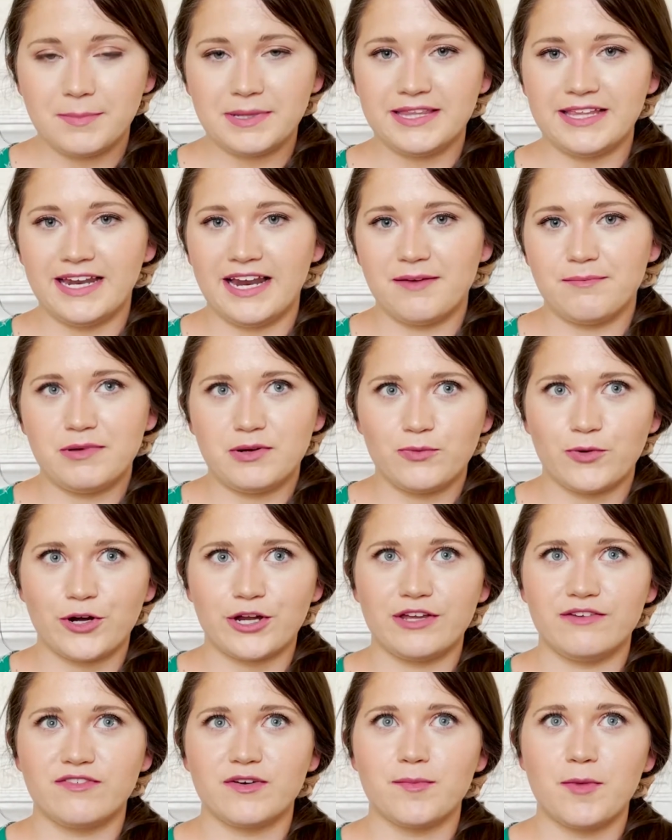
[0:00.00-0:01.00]
But then I've been
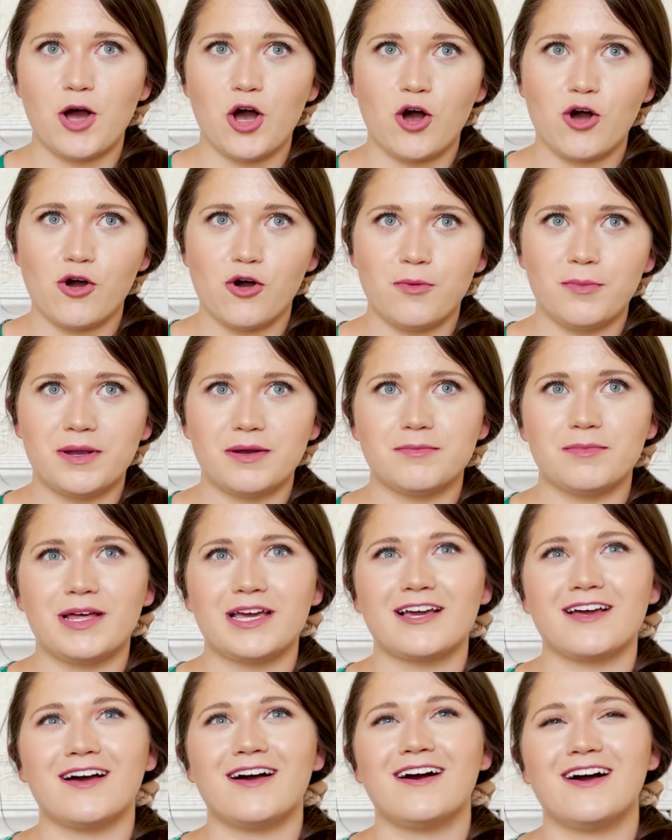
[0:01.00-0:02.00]
working from home and I'm
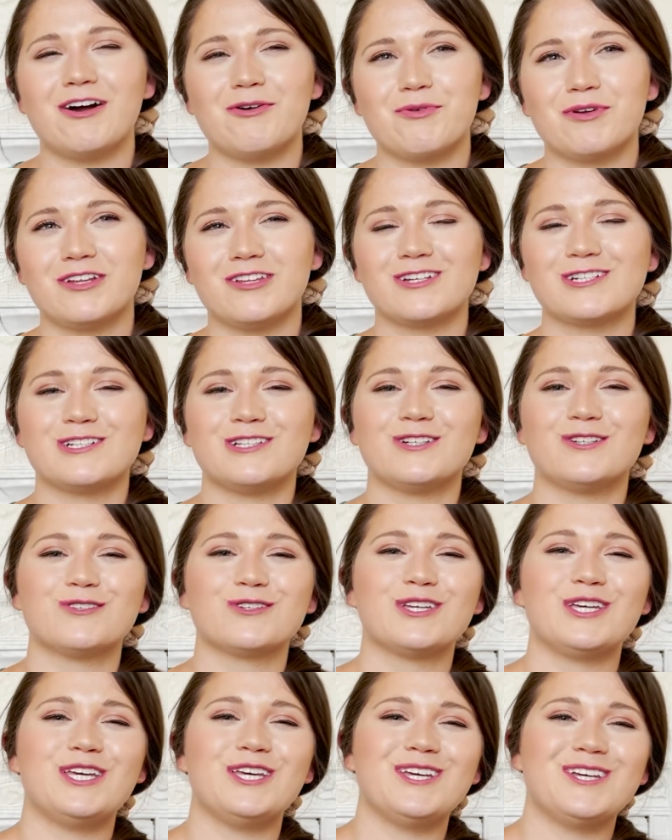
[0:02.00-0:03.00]
like, oh, I want to look a little
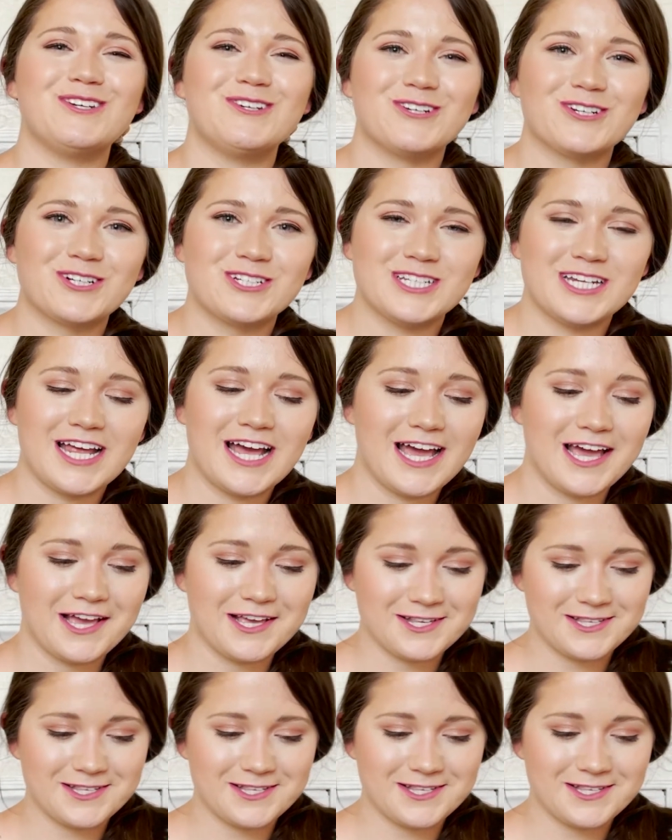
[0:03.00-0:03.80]
cuter today,